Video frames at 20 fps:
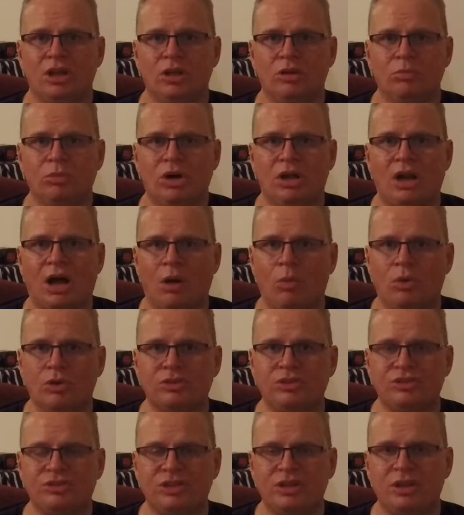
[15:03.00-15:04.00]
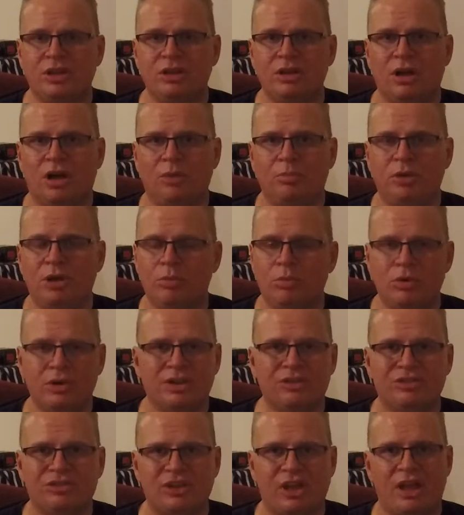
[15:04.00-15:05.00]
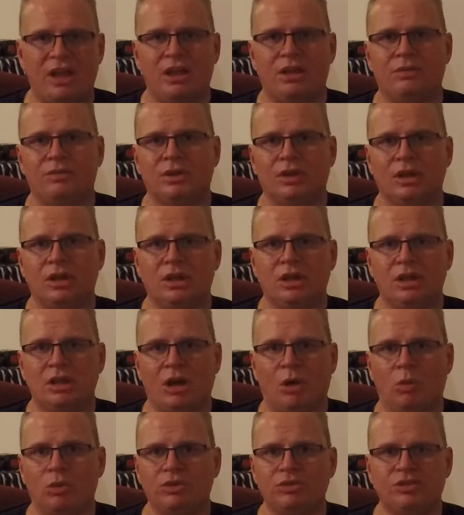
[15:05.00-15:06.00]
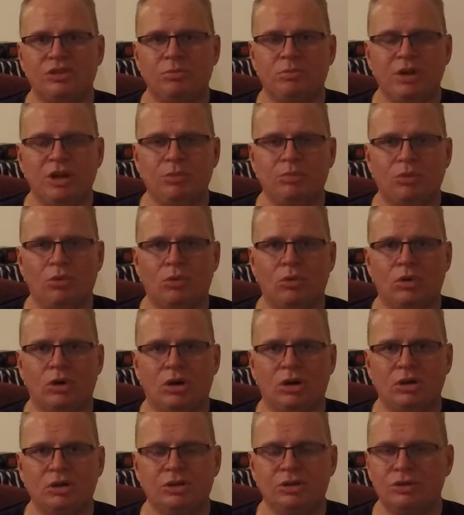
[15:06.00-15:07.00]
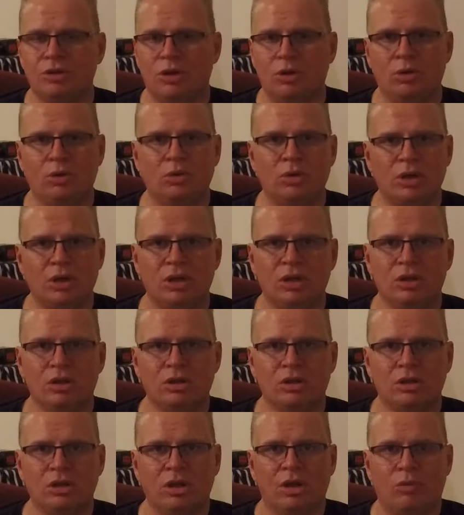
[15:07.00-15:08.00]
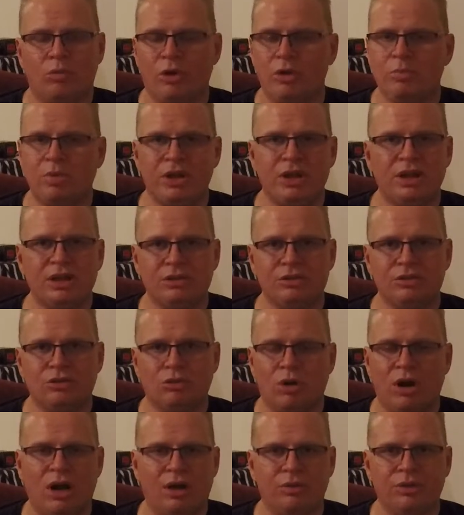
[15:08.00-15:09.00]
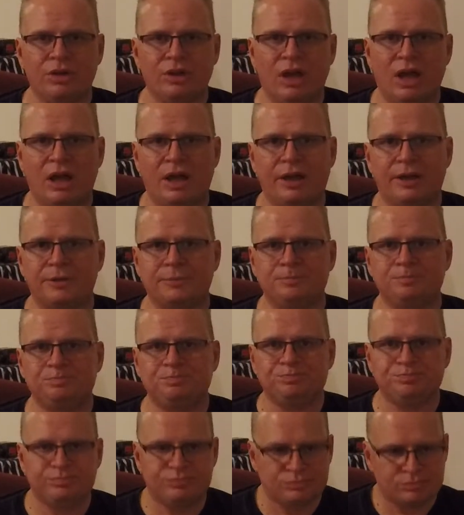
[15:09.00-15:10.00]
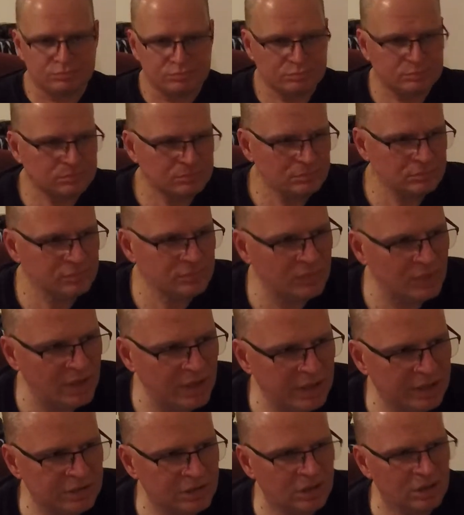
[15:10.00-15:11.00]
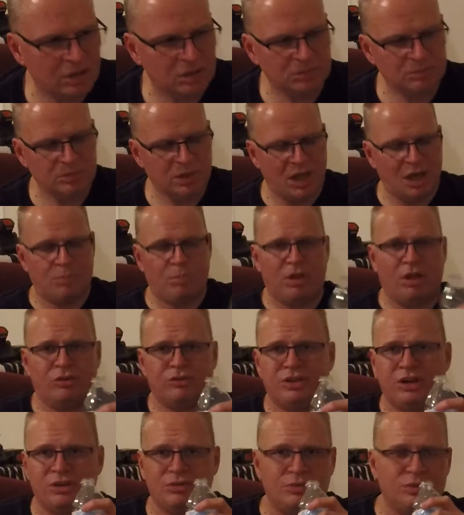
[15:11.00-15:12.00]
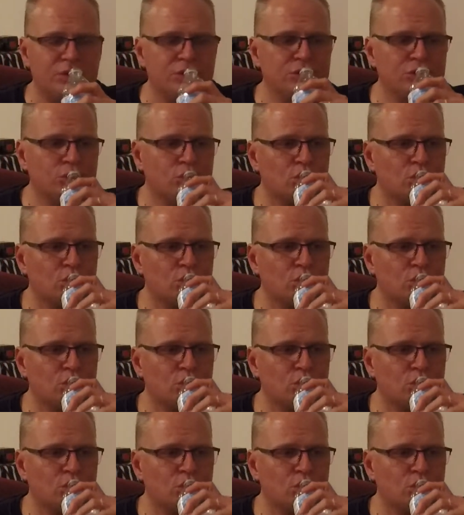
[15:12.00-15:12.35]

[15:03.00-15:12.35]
But I want to see people get saved. I want to see people, repent and cry out to God. And I apologize for this.